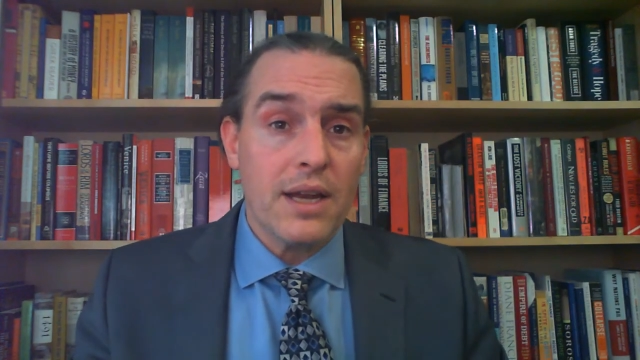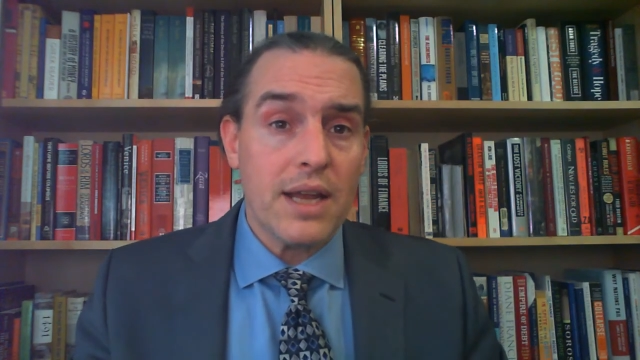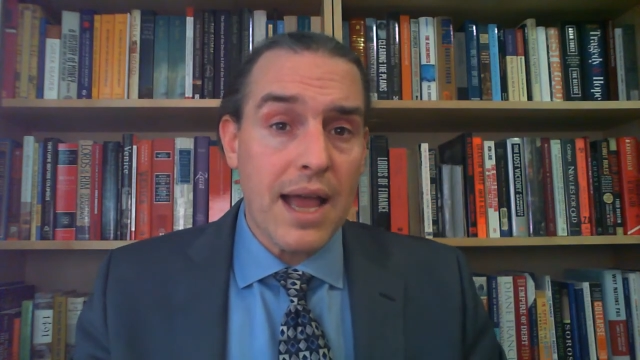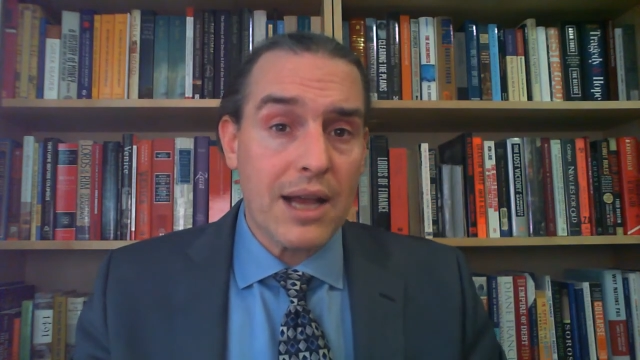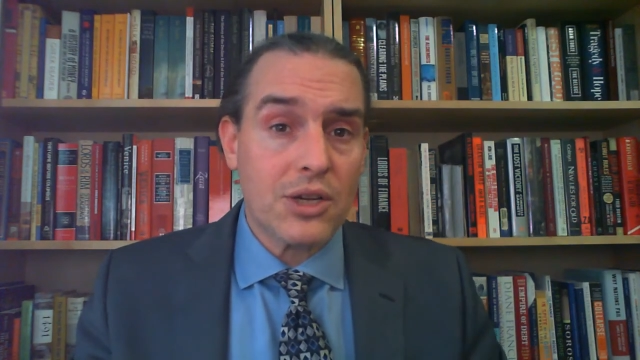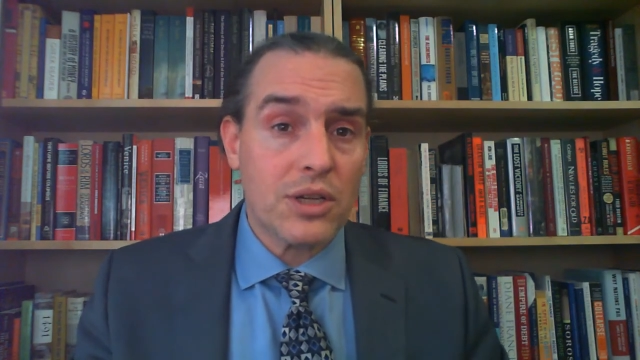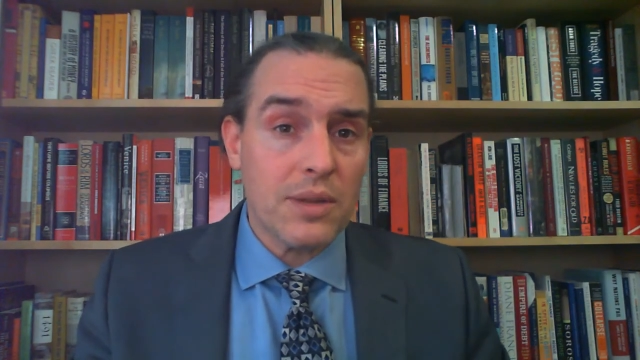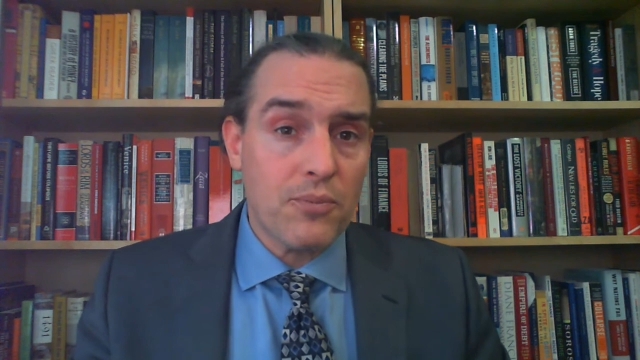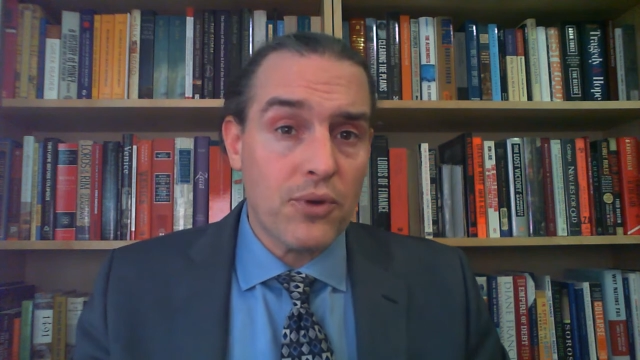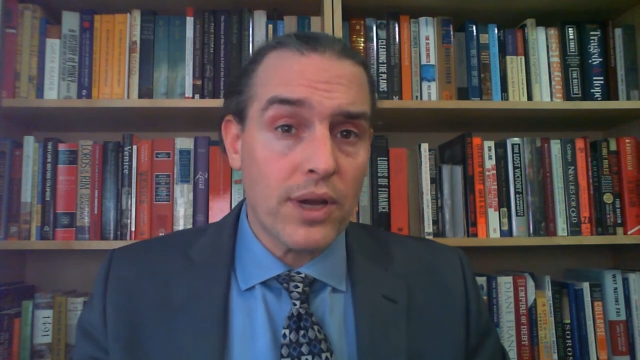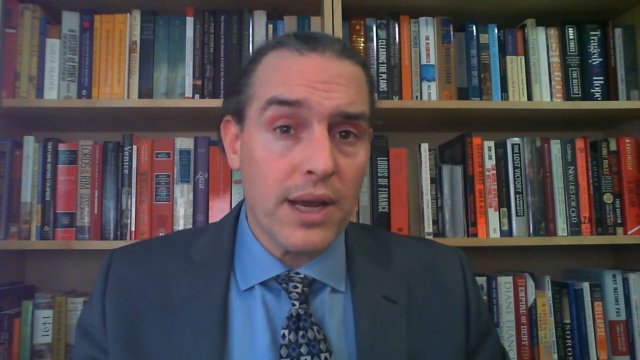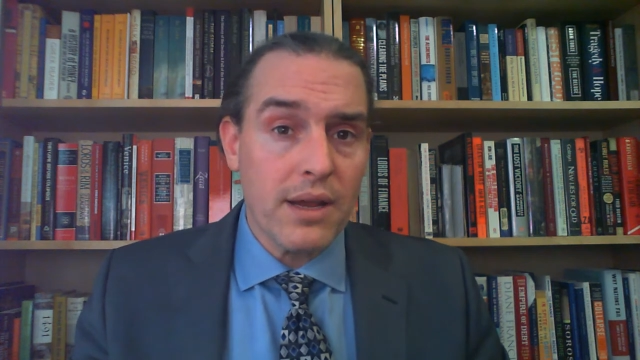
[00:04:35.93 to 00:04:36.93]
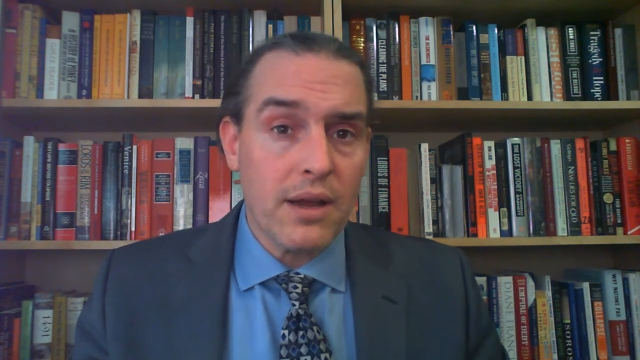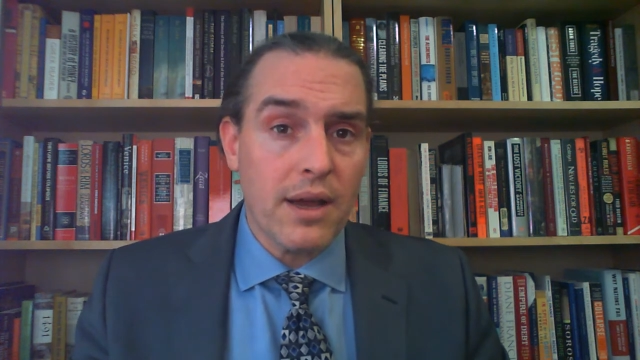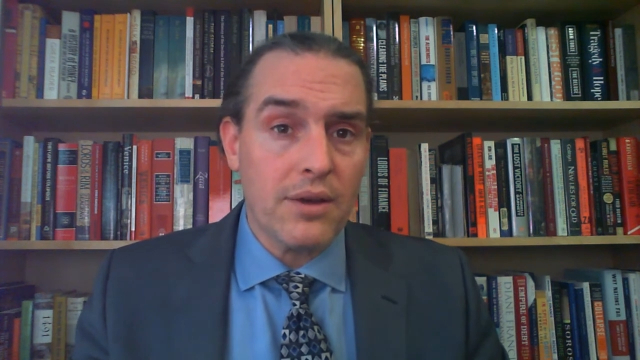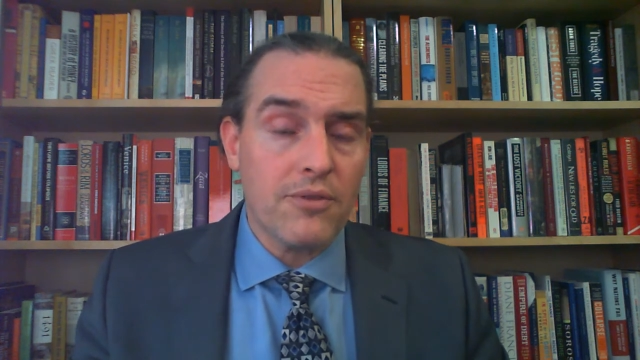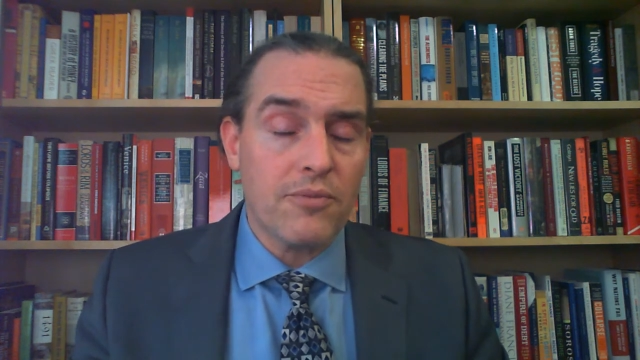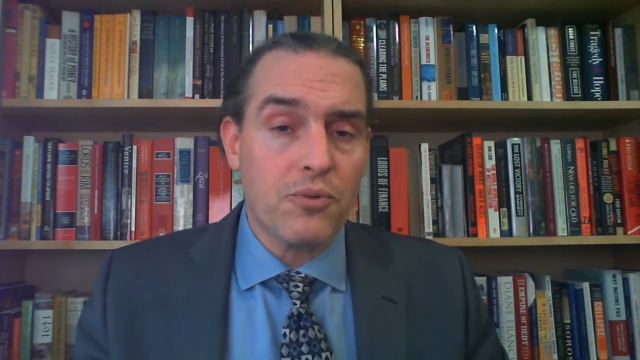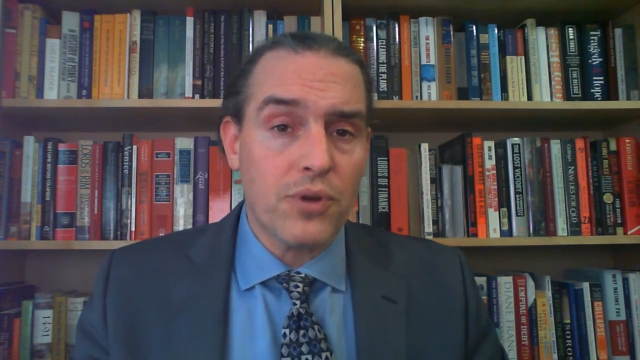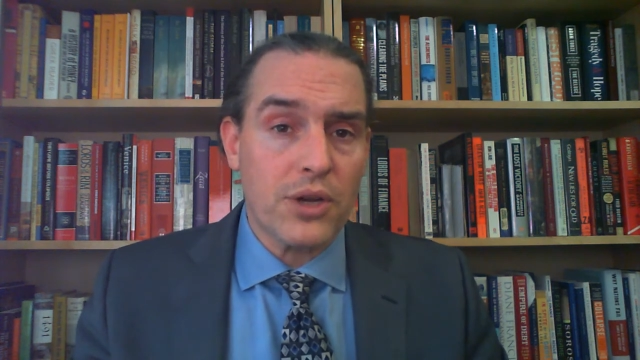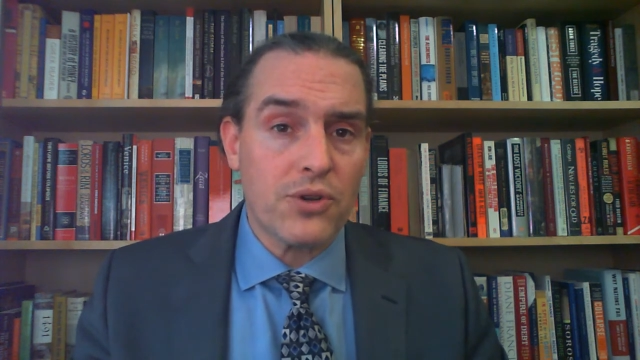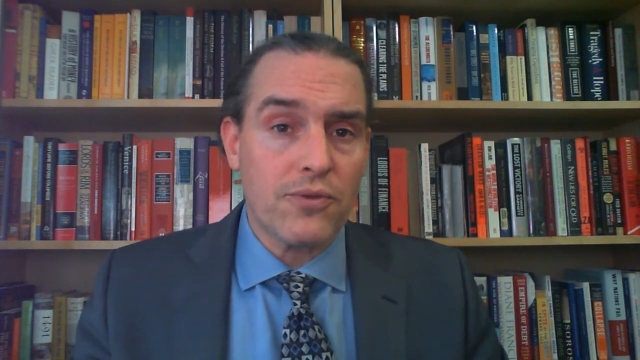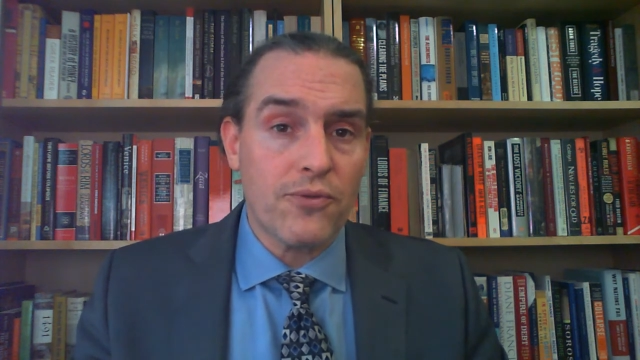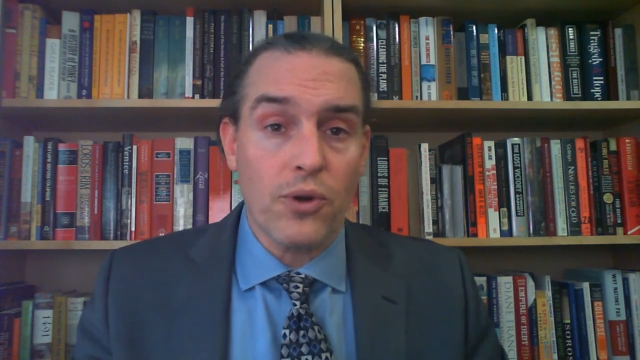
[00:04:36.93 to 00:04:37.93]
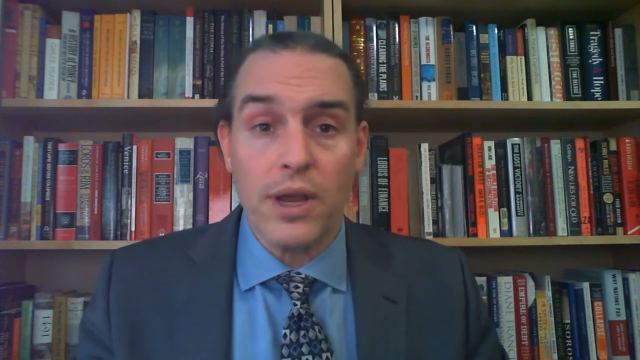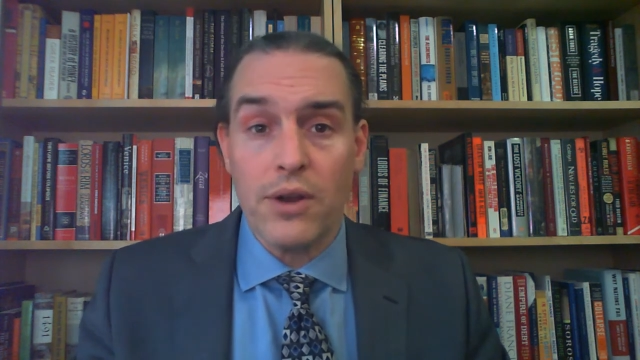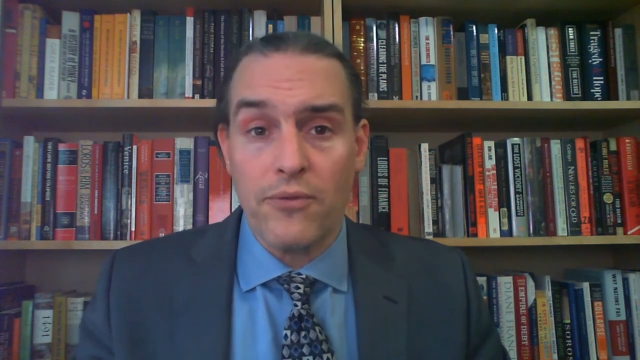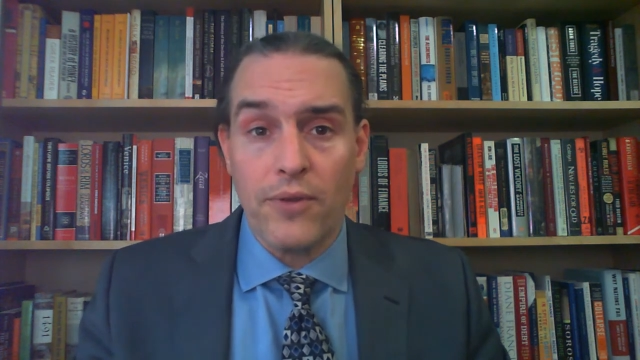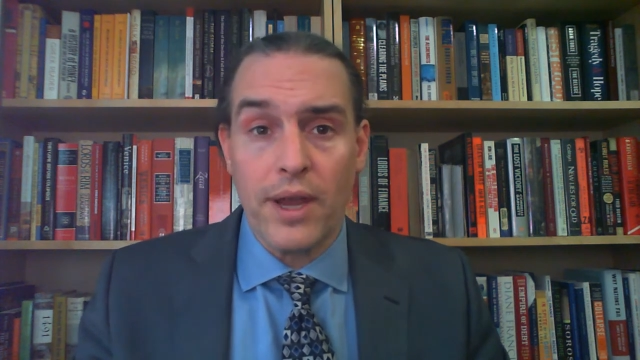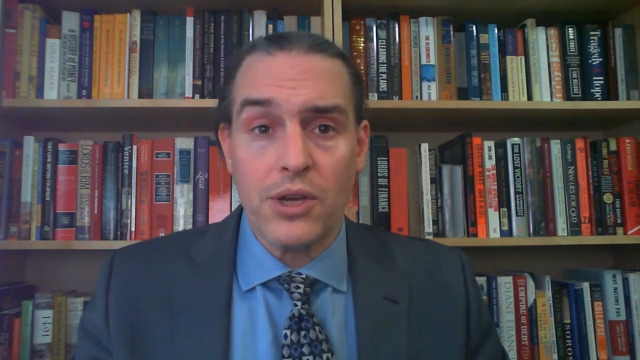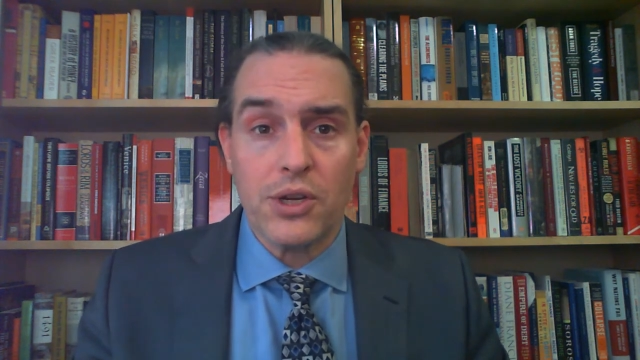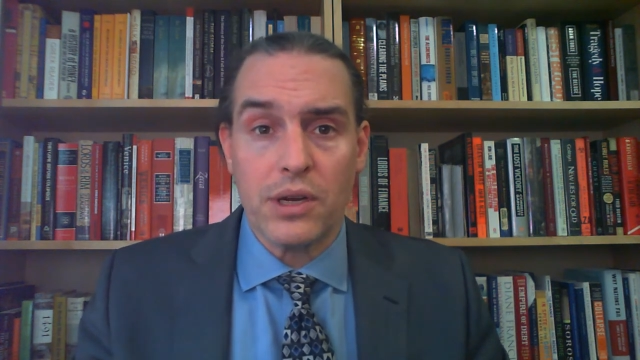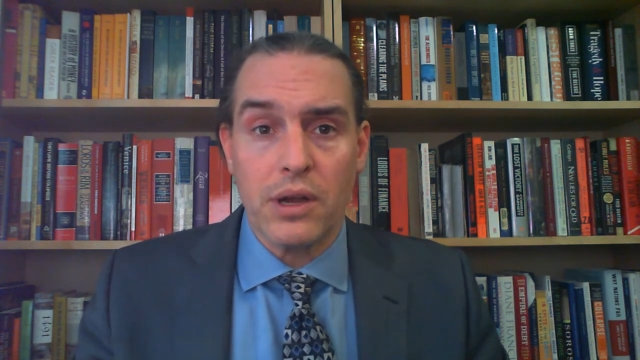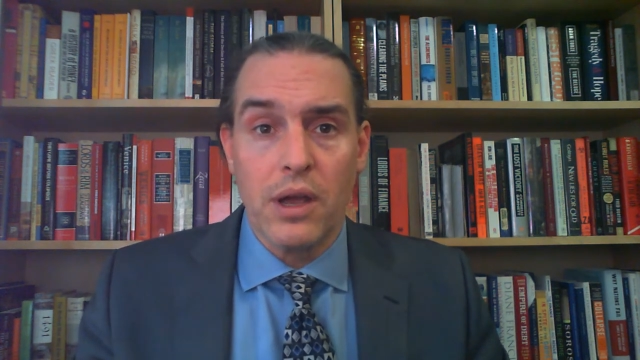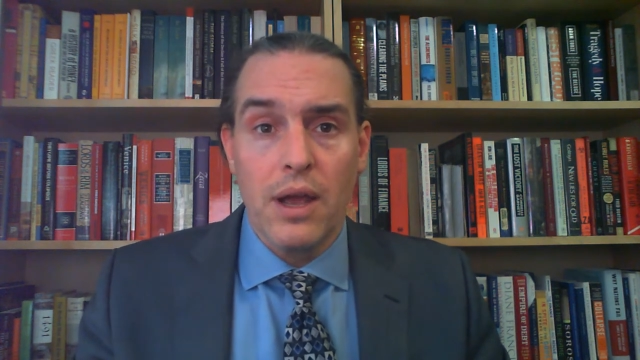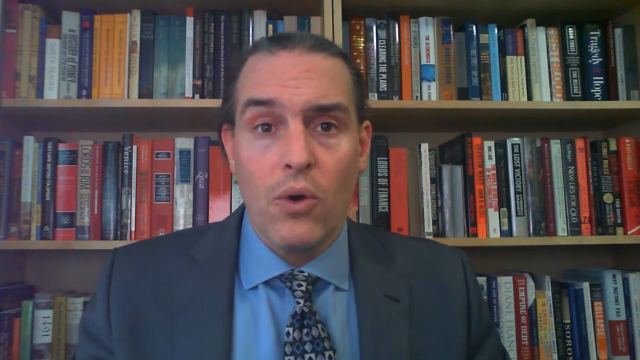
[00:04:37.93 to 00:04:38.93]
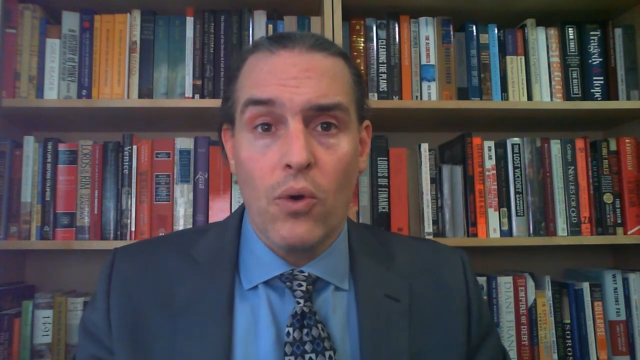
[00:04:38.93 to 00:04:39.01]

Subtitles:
to actually bring any kind of pressure for innovation